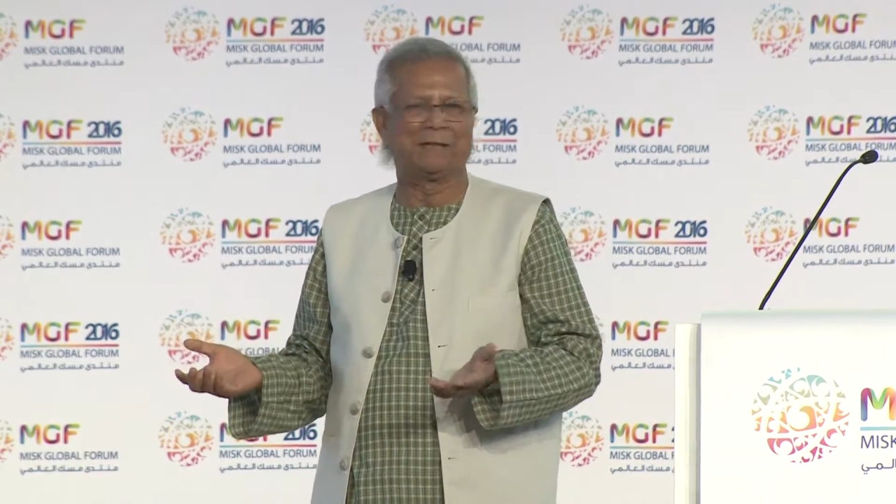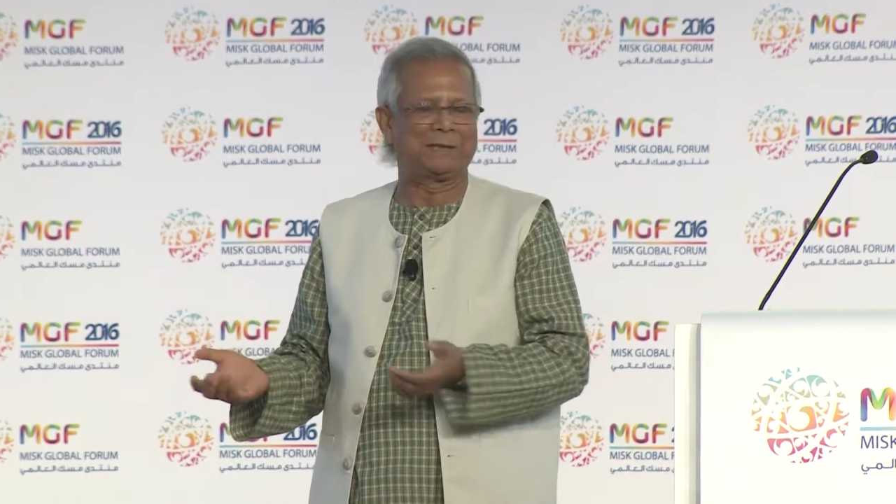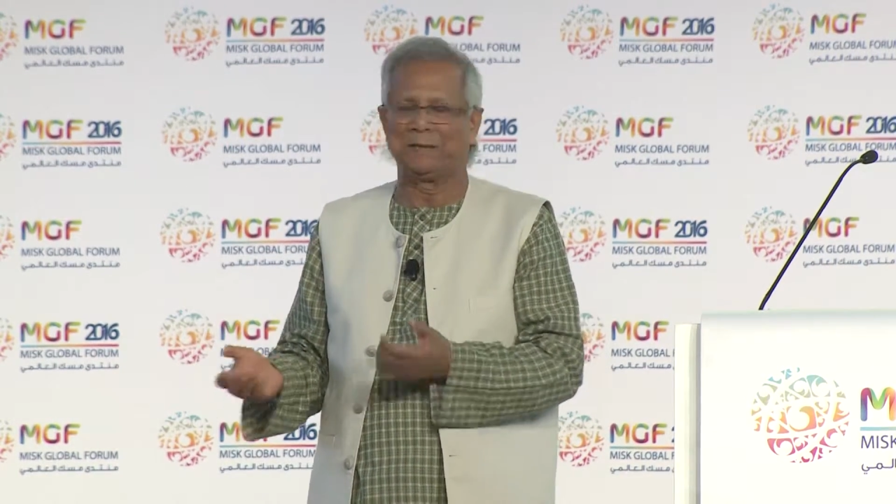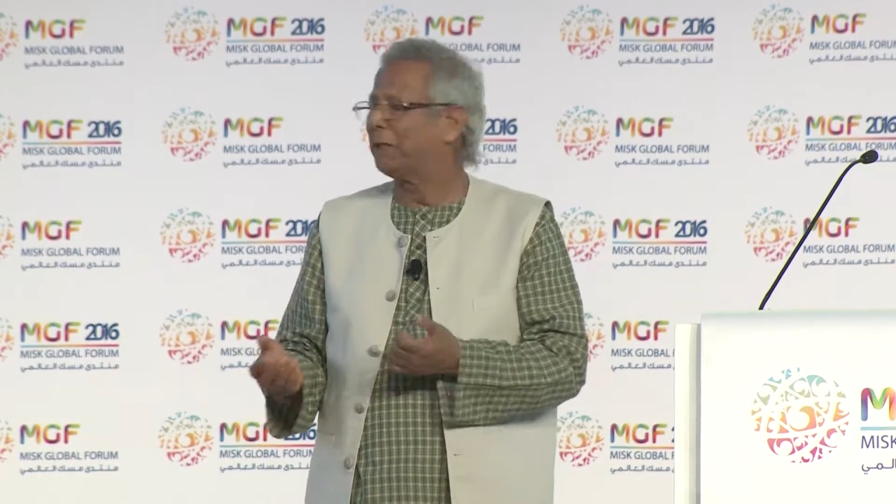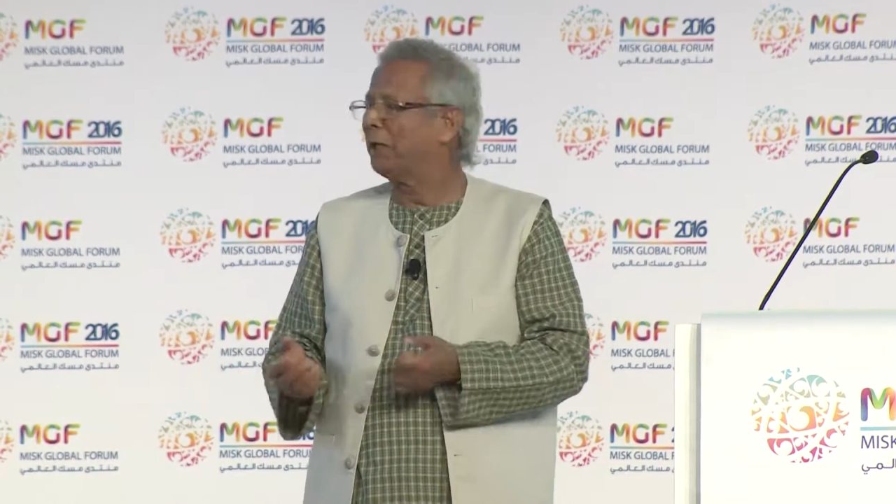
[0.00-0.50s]
I
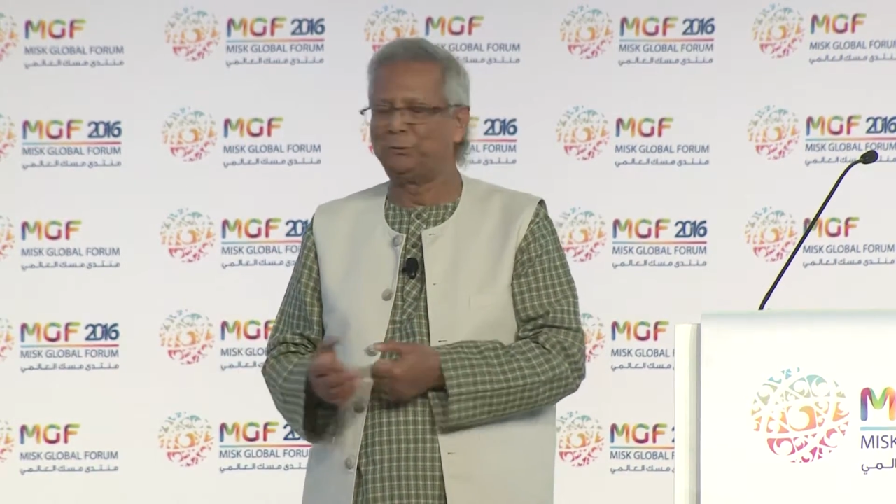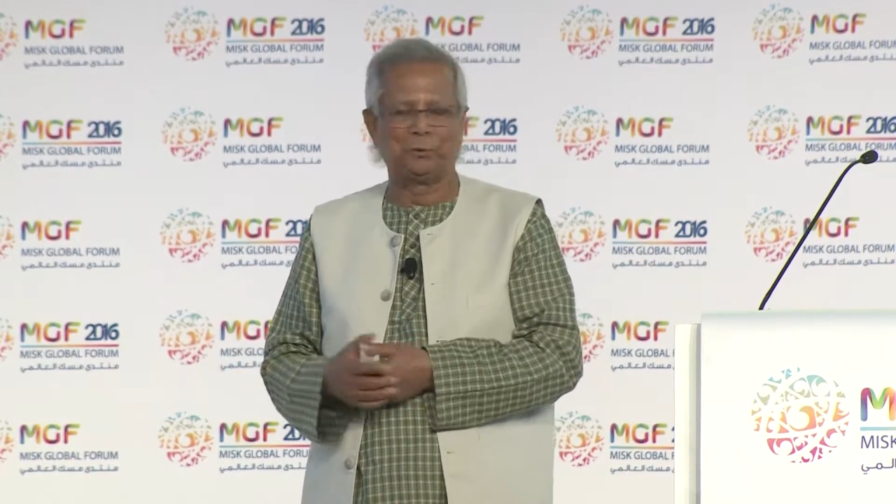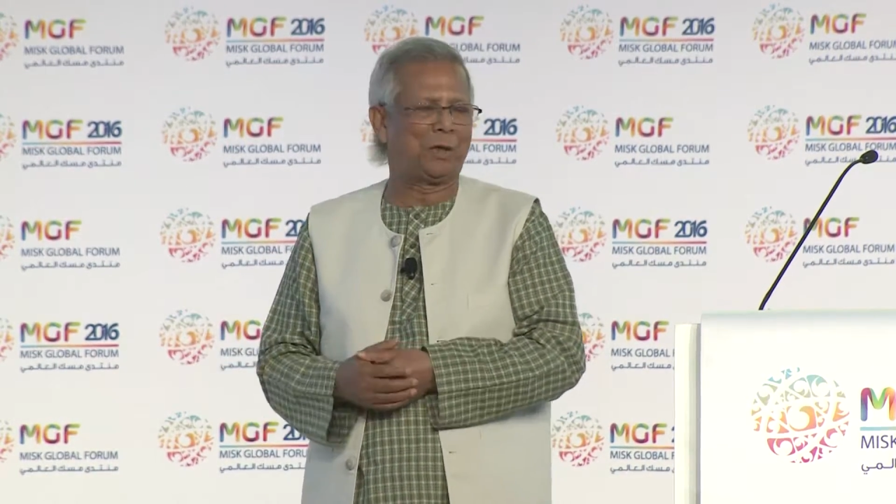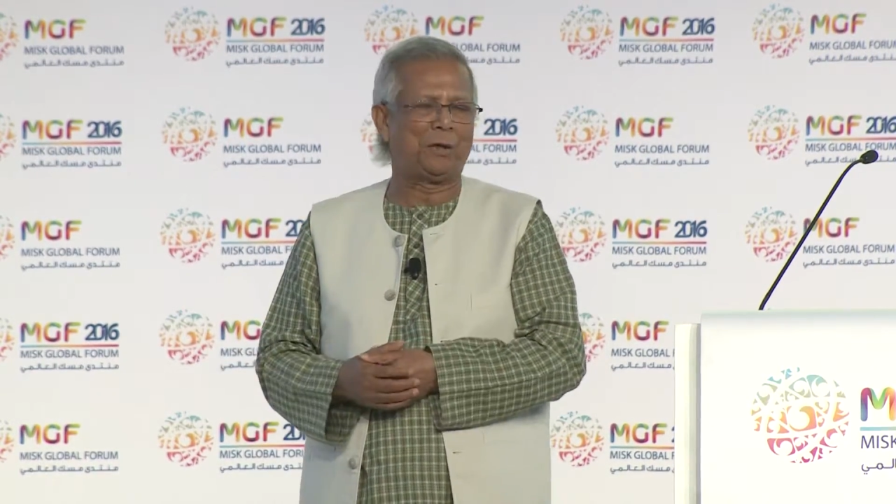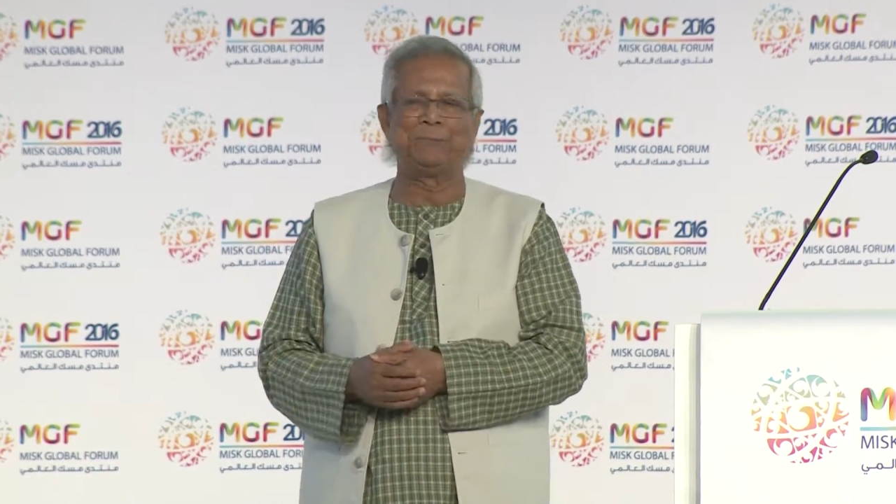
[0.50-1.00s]
tell
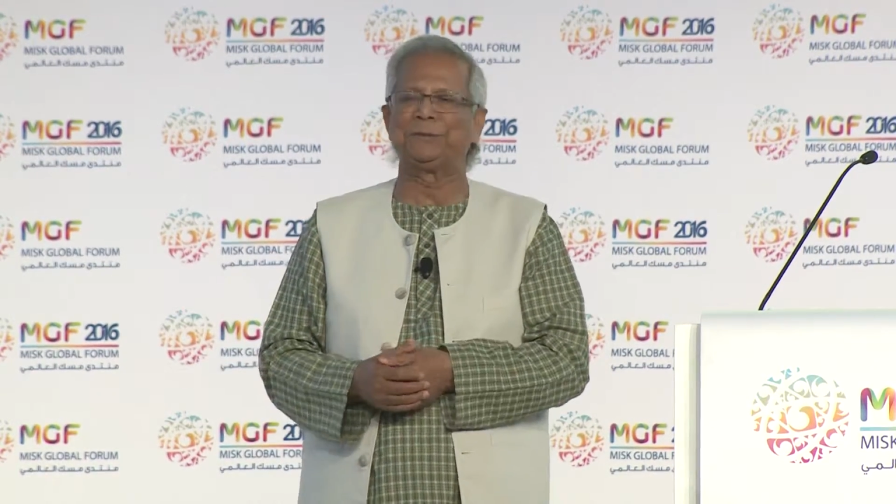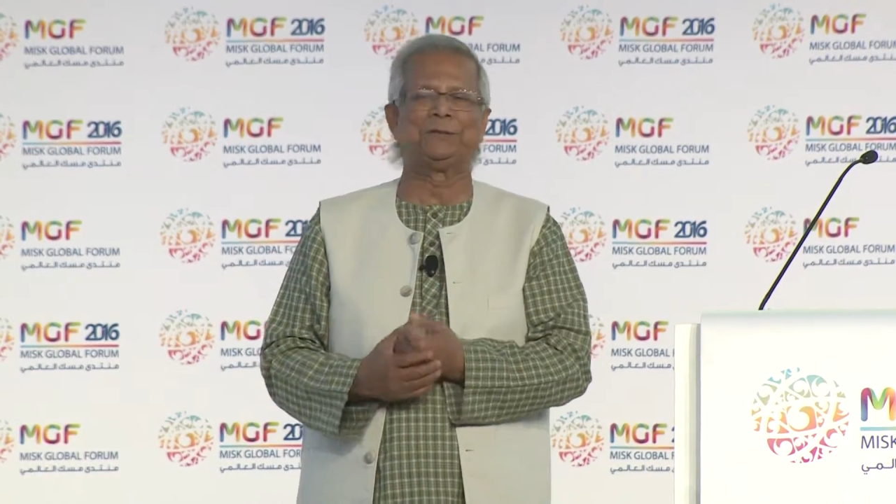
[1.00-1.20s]
job is